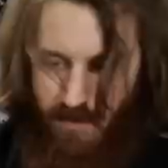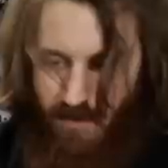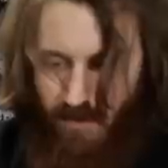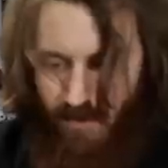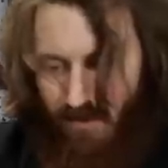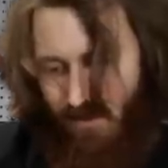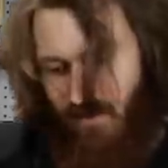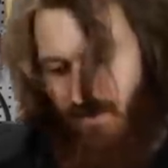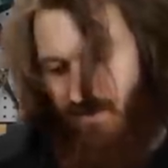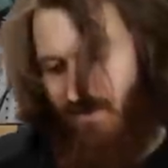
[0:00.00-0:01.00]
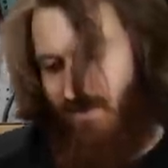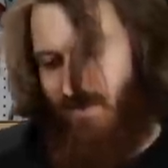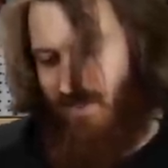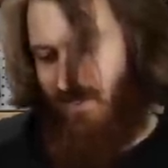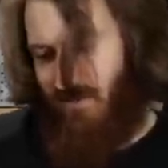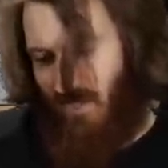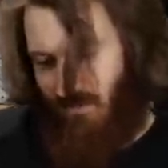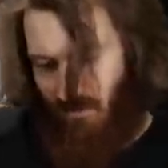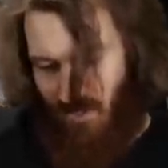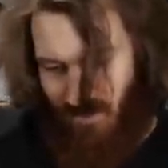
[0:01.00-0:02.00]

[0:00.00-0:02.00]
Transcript: Ooh, that's not even in my